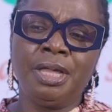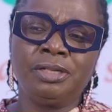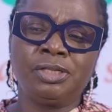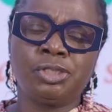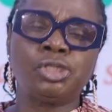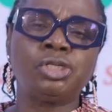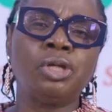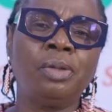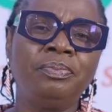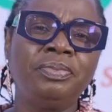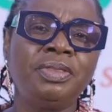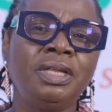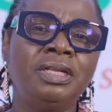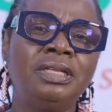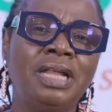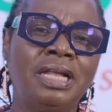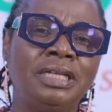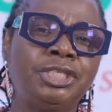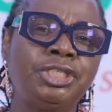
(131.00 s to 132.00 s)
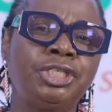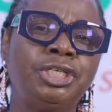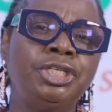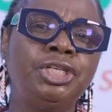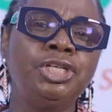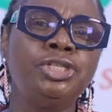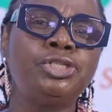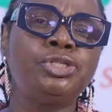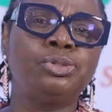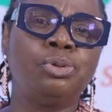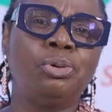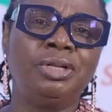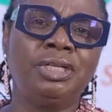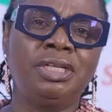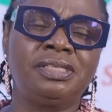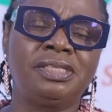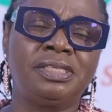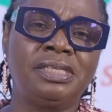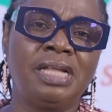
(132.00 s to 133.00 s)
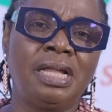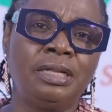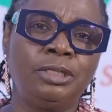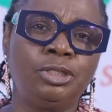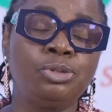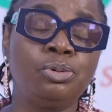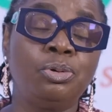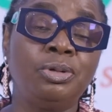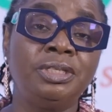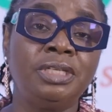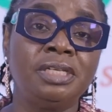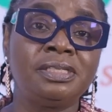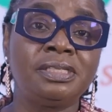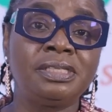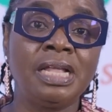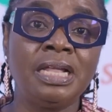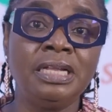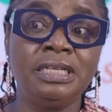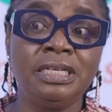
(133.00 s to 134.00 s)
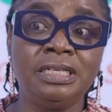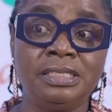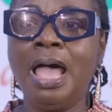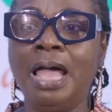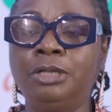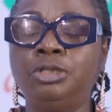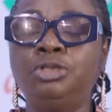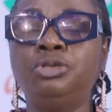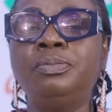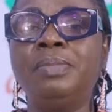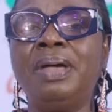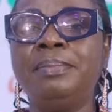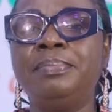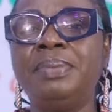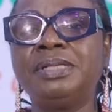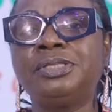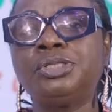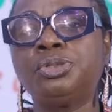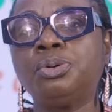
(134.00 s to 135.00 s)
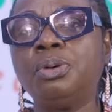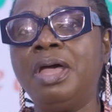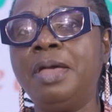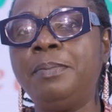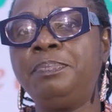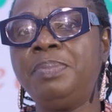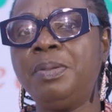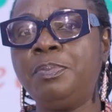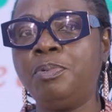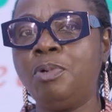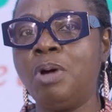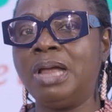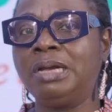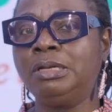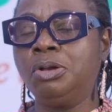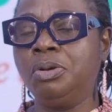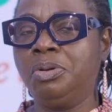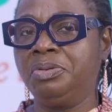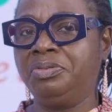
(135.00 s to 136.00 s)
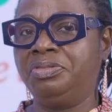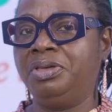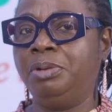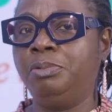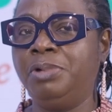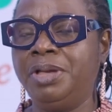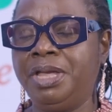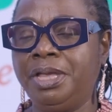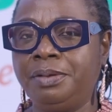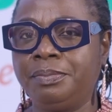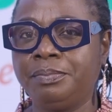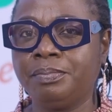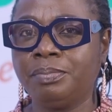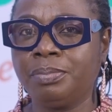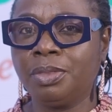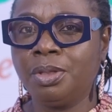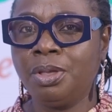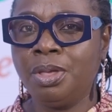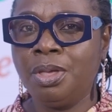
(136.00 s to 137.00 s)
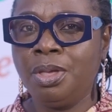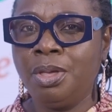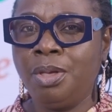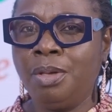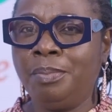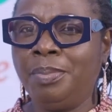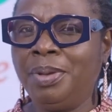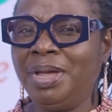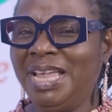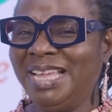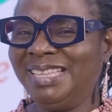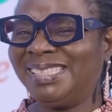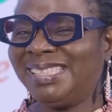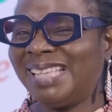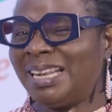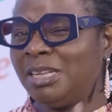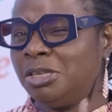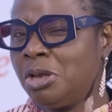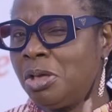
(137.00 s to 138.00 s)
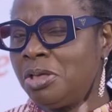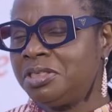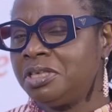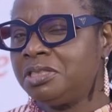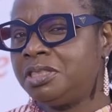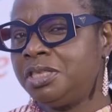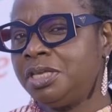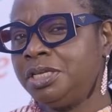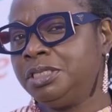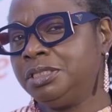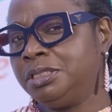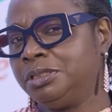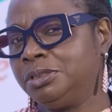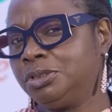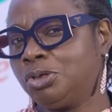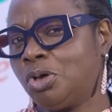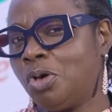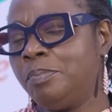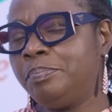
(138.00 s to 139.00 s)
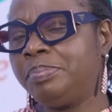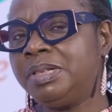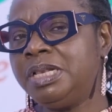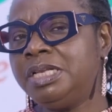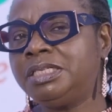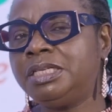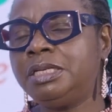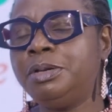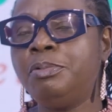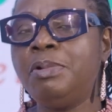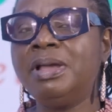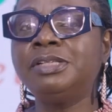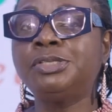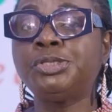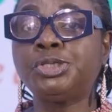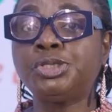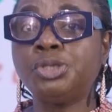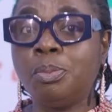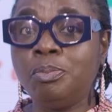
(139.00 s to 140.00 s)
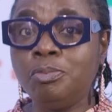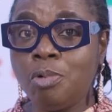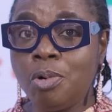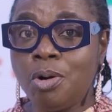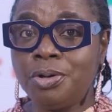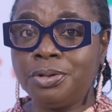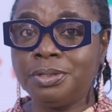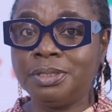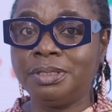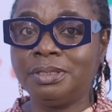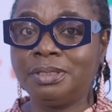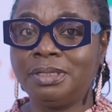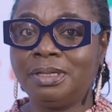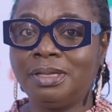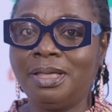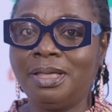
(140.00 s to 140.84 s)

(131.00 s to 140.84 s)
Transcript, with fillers: something that she needs to understand, to understand it and do my best to help people along the way. Mm. But it's another thing completely when someone